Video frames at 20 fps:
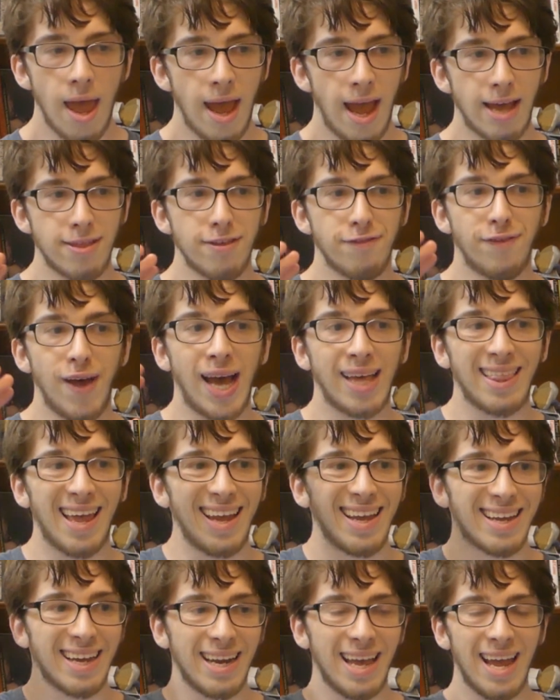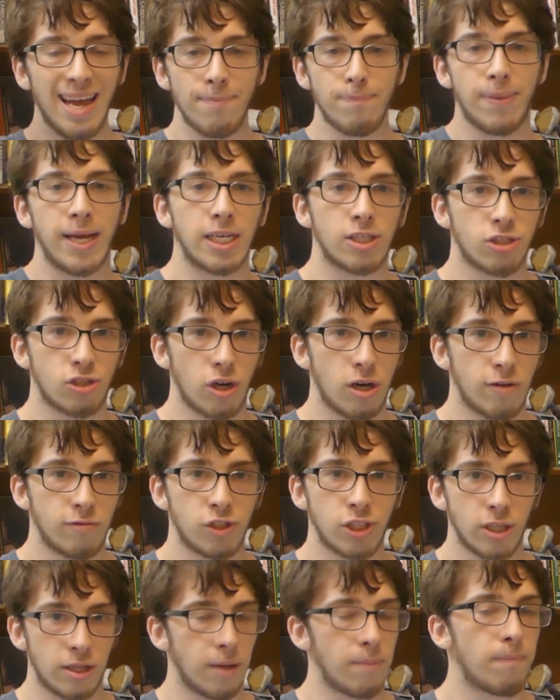And the fact that he can hit big
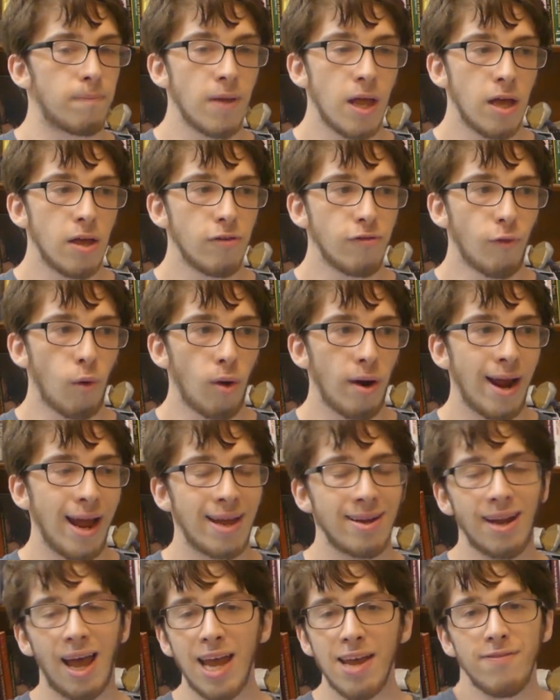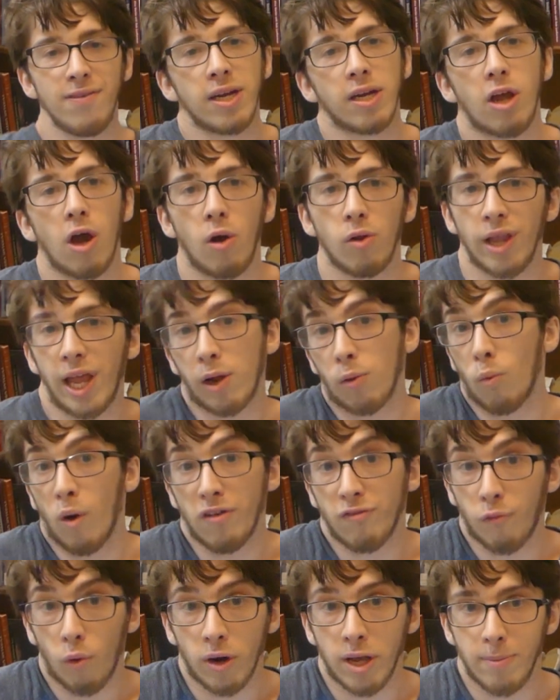serves to the forehand, not even go like
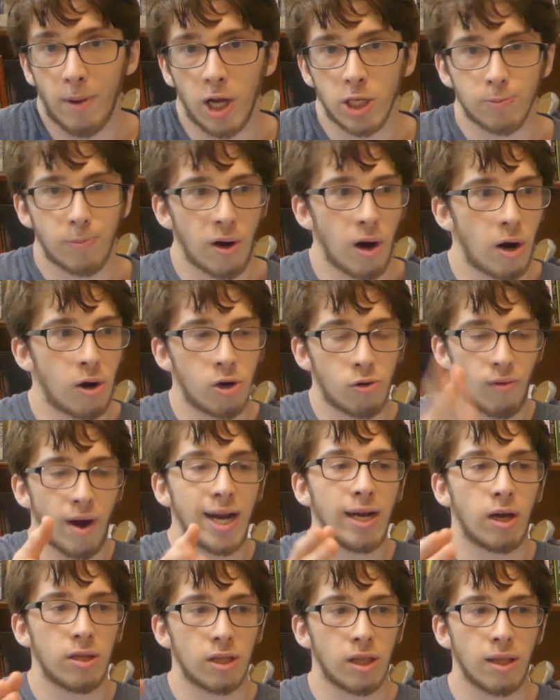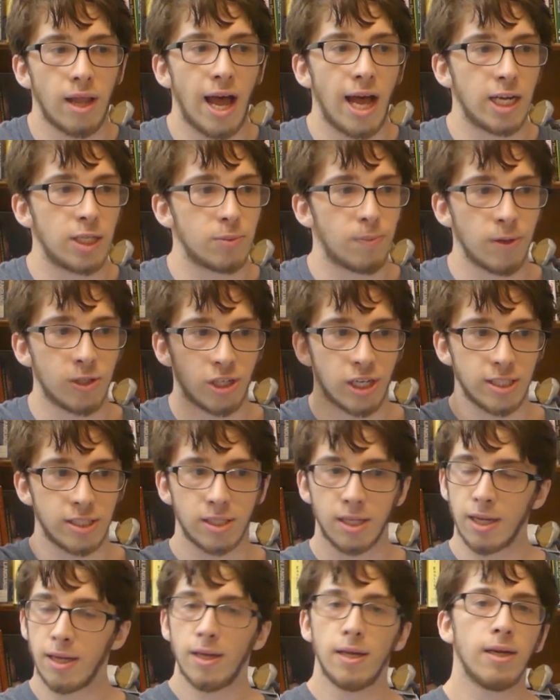140 miles per hour right on the lines, but
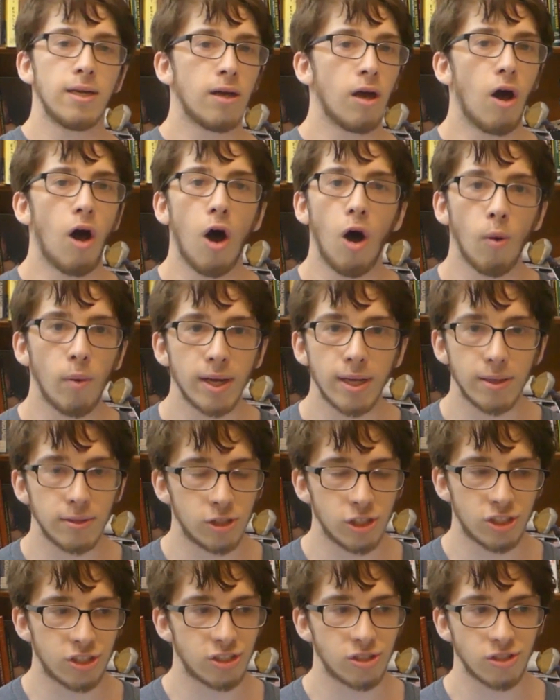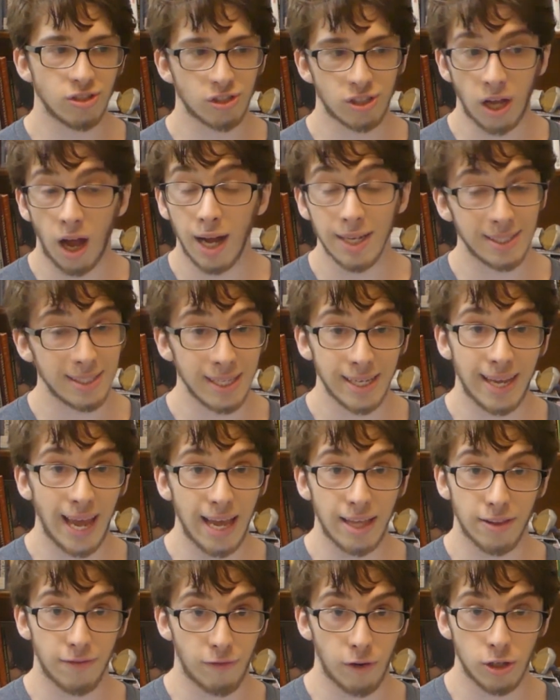just constantly
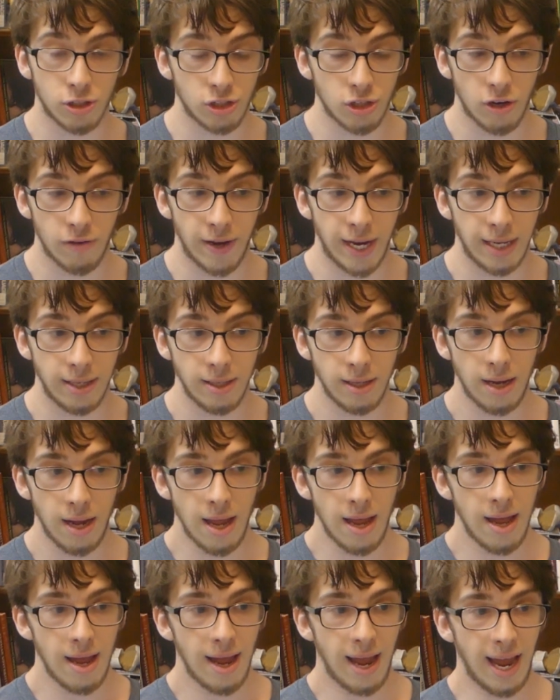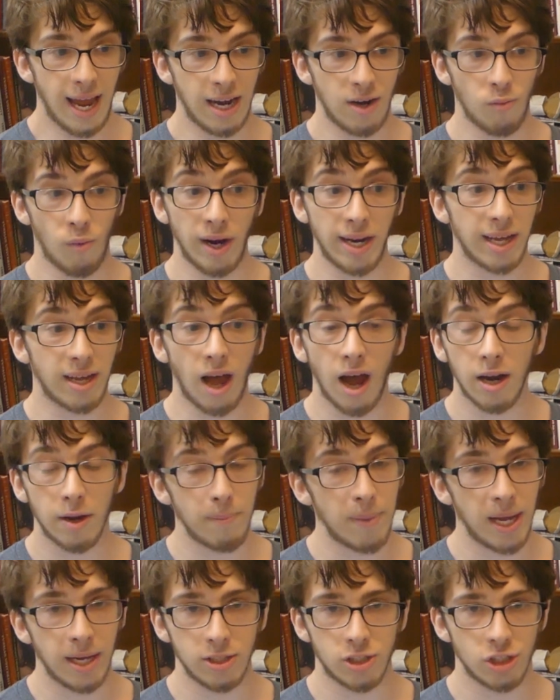getting the first serve in. And when he got
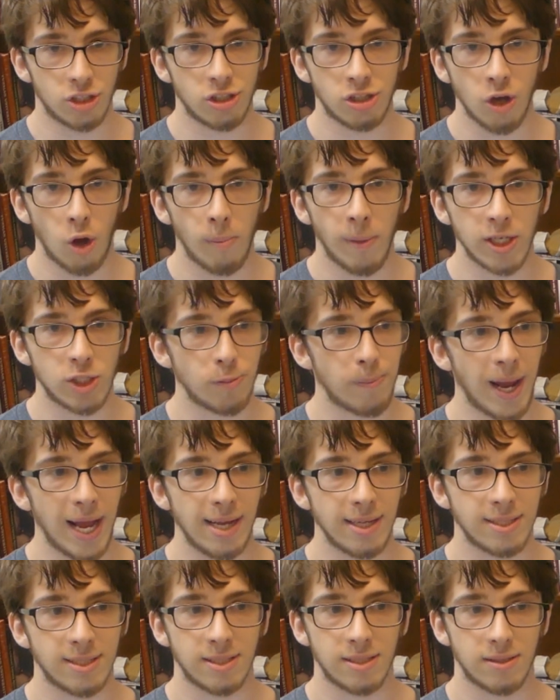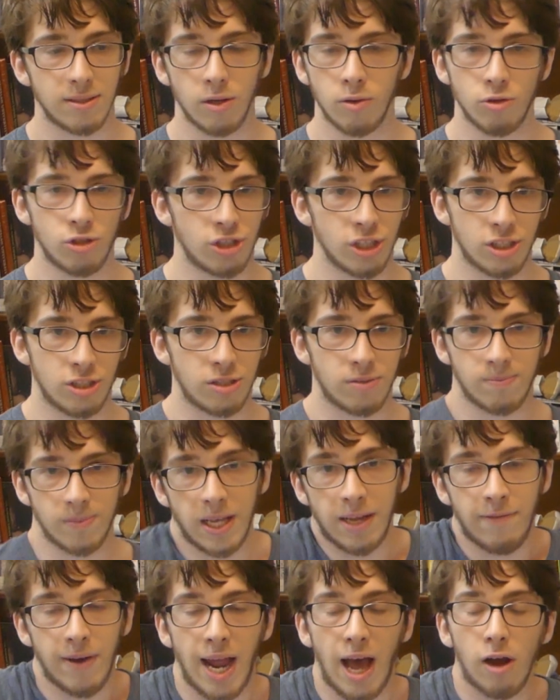him in, just so much pace. It was just,
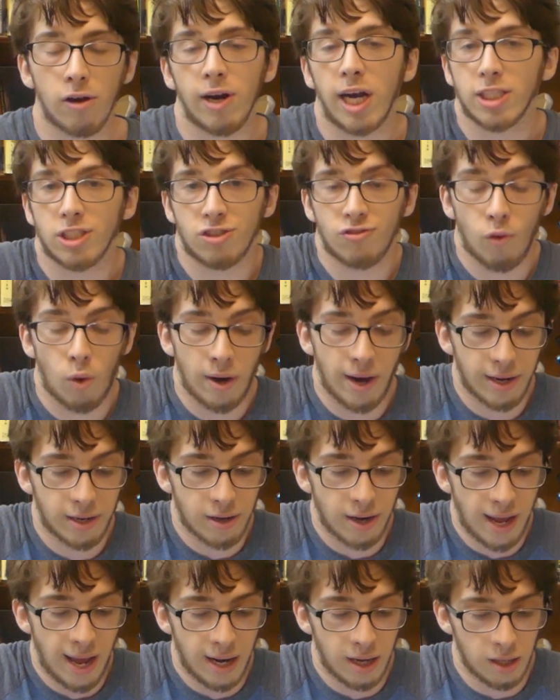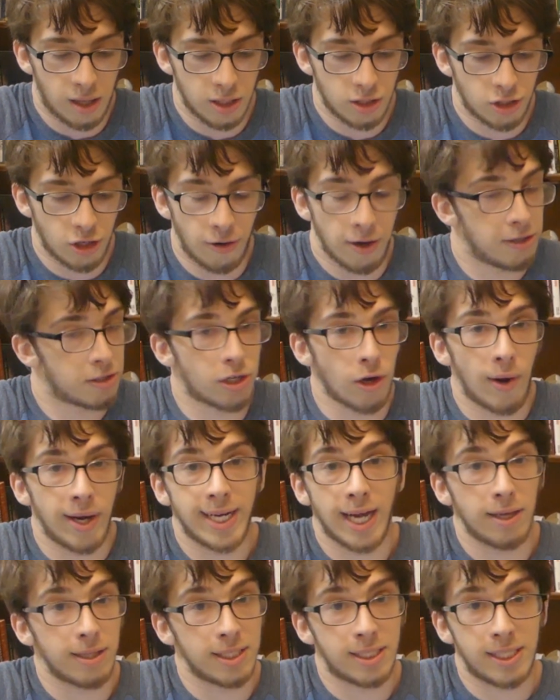even Alcaraz's forehand couldn't handle it. So he was going down the